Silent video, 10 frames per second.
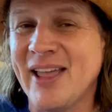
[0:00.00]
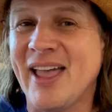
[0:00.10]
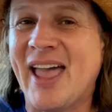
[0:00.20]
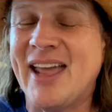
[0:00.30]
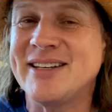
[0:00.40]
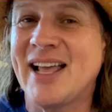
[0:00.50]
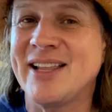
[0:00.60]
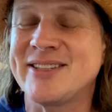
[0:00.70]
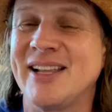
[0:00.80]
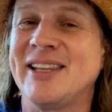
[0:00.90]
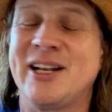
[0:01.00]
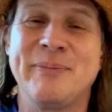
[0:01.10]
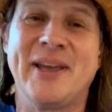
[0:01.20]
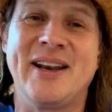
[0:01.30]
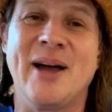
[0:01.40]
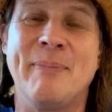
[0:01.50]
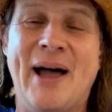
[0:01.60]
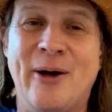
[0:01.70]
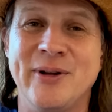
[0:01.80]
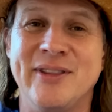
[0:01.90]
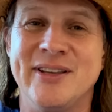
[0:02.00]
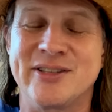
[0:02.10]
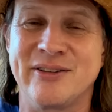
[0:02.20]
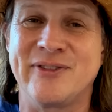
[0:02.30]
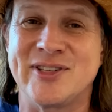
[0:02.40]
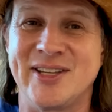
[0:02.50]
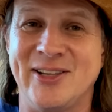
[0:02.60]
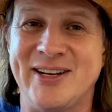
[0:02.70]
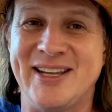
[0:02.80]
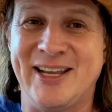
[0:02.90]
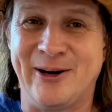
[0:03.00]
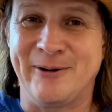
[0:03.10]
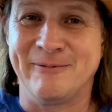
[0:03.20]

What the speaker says: and tell us a little bit about this facility here.